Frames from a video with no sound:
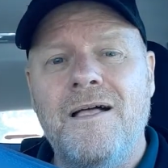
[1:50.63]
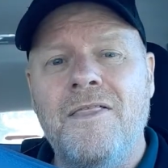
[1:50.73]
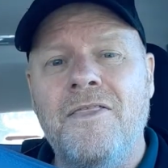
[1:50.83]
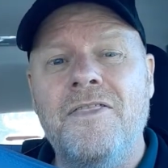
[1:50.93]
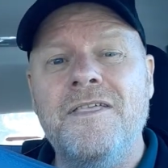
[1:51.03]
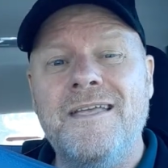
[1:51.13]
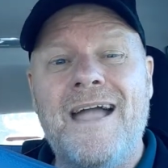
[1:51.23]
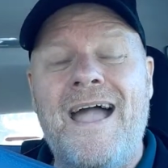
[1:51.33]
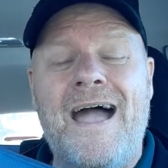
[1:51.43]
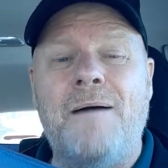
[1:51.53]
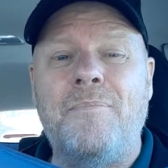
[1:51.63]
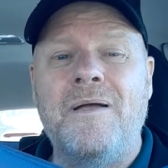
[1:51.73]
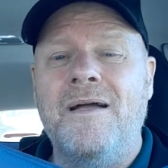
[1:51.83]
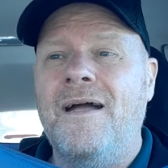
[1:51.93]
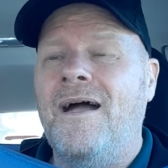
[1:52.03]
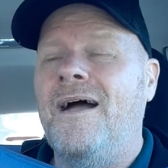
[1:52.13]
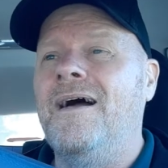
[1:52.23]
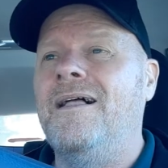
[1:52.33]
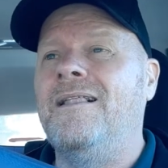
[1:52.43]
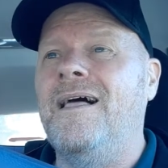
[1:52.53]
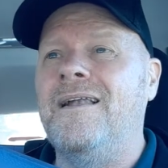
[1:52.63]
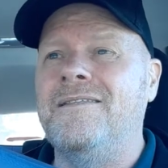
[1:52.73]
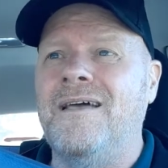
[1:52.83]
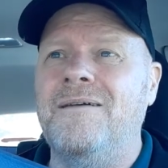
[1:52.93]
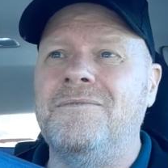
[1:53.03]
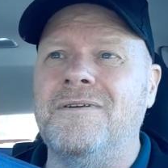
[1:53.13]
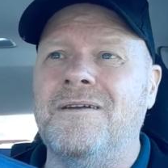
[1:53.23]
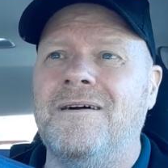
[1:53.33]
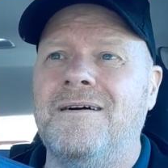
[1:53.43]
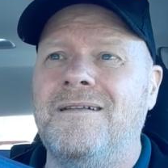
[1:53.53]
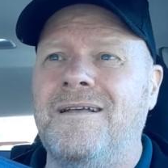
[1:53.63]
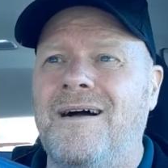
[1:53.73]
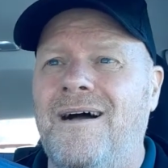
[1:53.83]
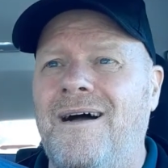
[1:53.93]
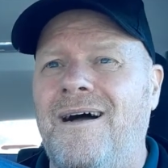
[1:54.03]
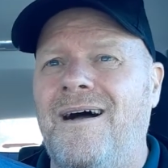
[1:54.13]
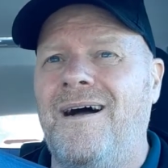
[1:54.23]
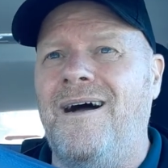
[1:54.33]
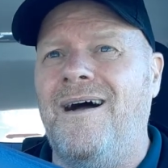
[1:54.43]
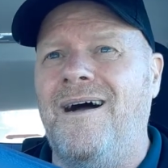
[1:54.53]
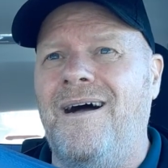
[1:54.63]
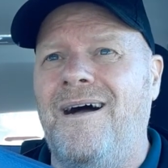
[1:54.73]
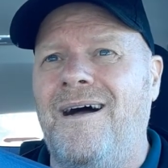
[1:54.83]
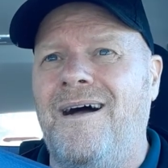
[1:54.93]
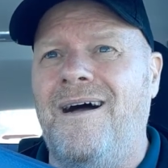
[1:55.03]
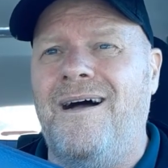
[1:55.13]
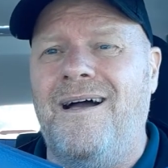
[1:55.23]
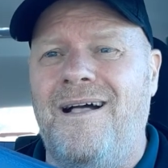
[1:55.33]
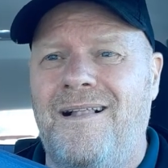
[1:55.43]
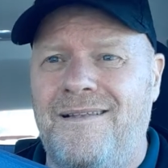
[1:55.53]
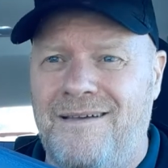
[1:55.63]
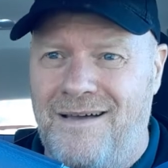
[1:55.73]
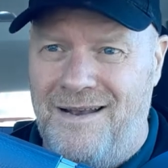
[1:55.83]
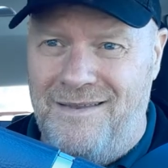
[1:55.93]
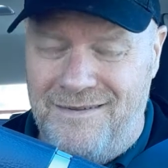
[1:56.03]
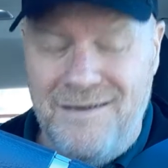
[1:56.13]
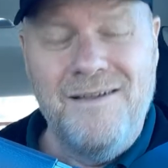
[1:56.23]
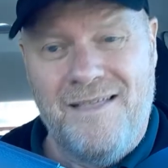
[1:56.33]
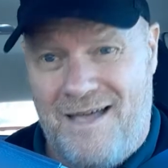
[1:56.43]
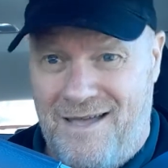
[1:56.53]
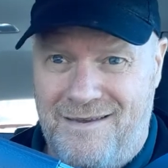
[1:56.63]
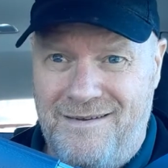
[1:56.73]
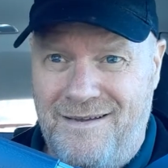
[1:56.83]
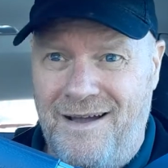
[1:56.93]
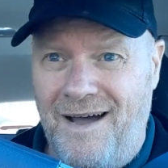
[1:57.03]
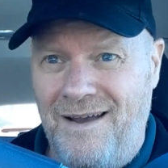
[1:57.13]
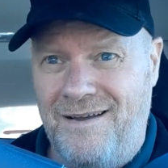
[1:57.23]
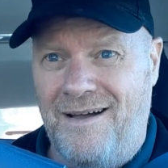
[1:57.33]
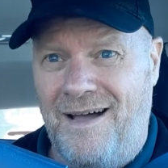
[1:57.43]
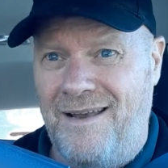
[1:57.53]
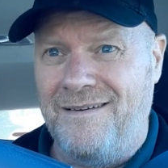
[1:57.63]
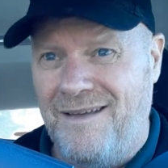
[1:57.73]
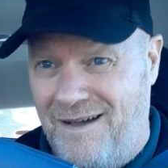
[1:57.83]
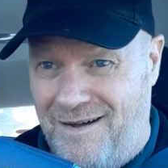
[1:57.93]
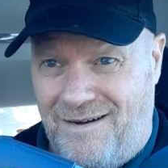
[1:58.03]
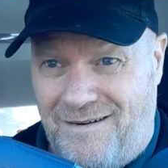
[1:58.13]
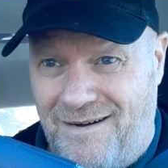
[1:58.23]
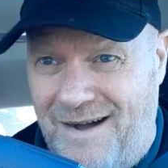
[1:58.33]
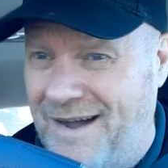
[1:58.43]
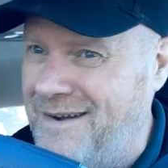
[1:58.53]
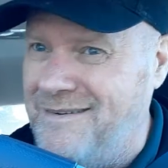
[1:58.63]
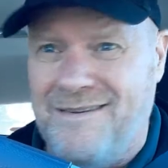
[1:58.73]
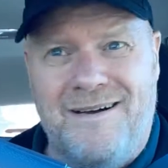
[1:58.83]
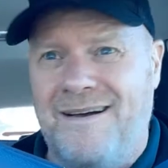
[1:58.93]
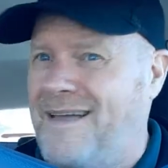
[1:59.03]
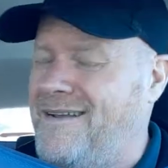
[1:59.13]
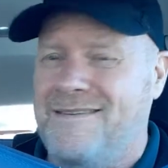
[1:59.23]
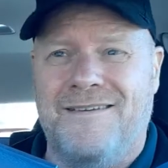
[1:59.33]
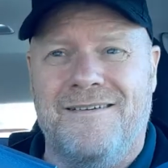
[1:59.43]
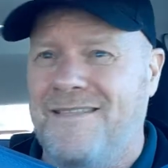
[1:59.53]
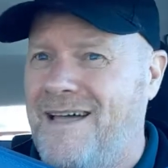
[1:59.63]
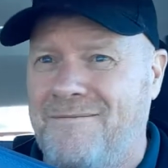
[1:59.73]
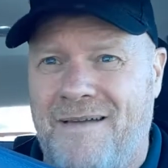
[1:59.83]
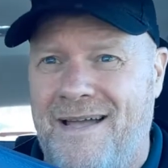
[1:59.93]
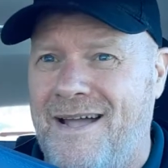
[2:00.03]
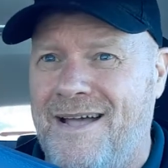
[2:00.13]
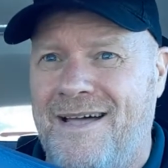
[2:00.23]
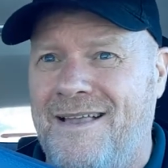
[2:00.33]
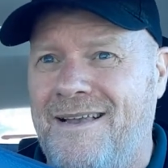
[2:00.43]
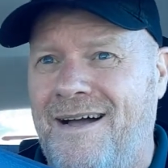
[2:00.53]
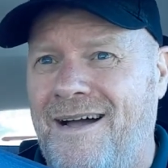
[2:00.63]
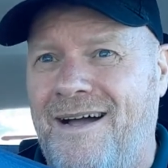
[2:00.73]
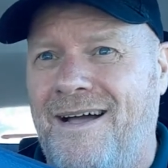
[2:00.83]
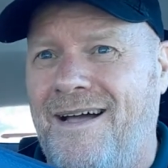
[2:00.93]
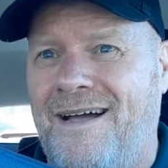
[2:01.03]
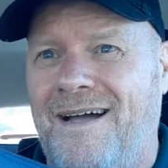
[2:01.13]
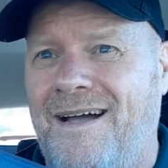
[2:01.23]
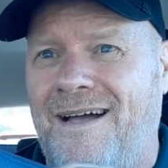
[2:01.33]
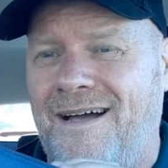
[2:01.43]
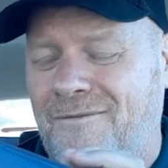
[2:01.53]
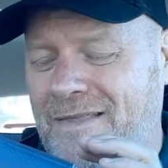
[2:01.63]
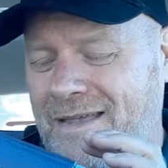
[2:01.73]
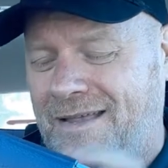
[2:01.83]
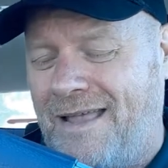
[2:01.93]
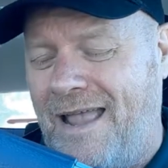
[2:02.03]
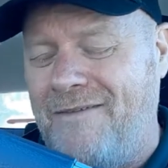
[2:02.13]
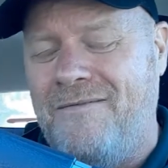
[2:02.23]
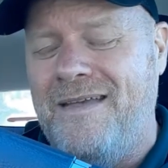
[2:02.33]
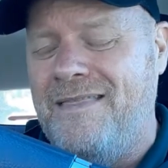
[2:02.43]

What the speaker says: the app. And a lot of times they're going, "I don't know how to do that. I don't know how to do that, man. When they gave me